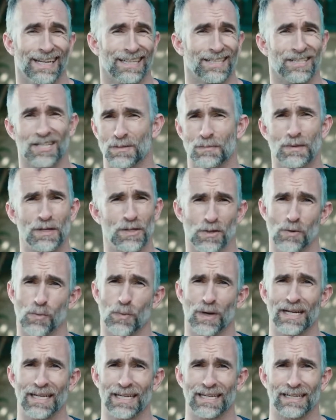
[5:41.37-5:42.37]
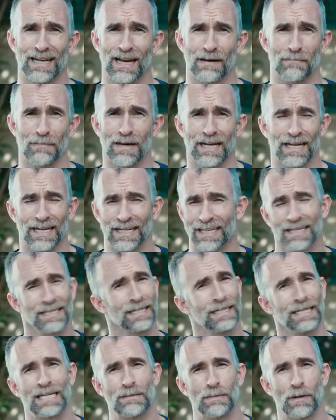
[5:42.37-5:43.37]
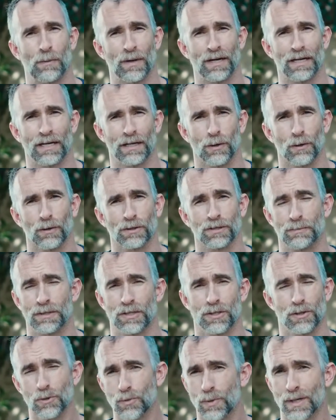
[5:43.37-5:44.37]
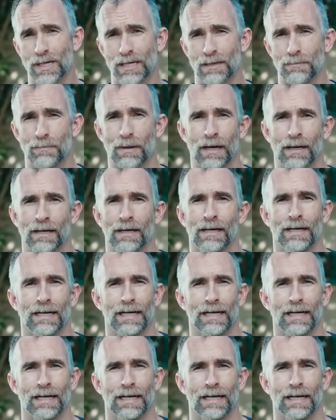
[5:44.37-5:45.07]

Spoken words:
it's just been too windy, and meaning it doesn't need to be windy at all to be too windy, but